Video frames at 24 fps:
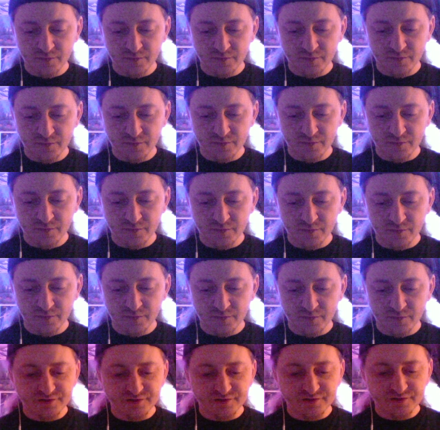On her
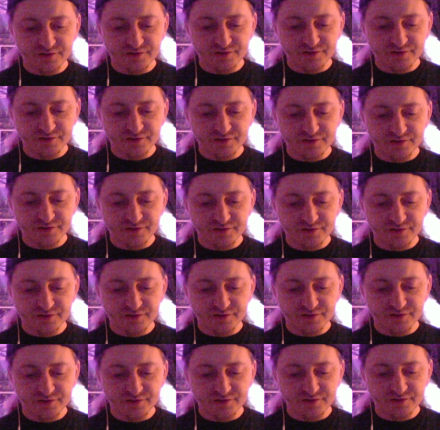face, she
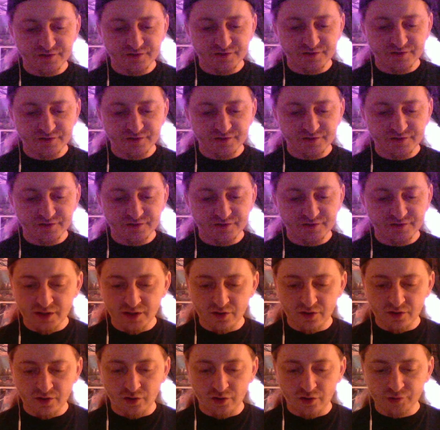felt the
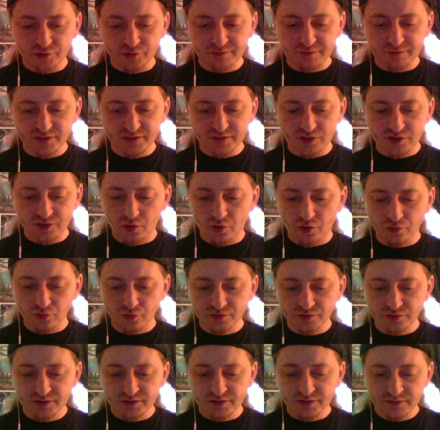ultimate cold,
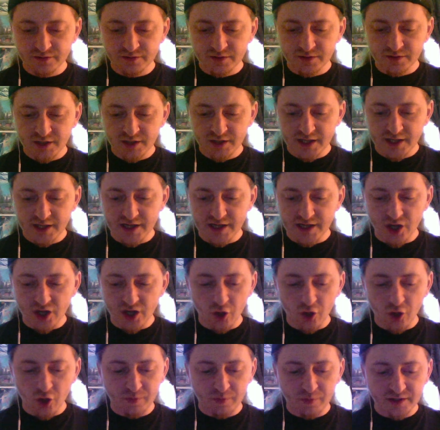and
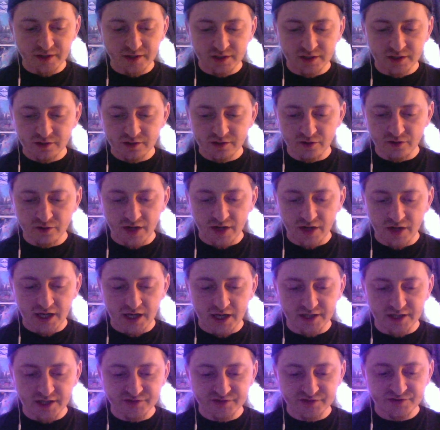opening her
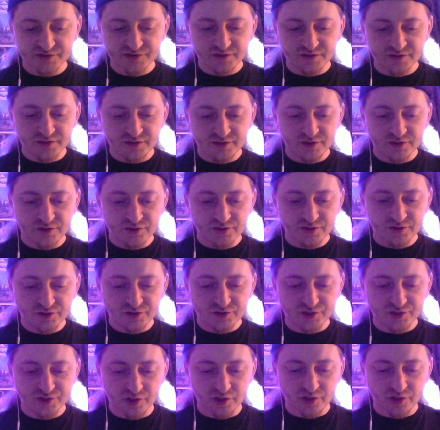eyes, saw the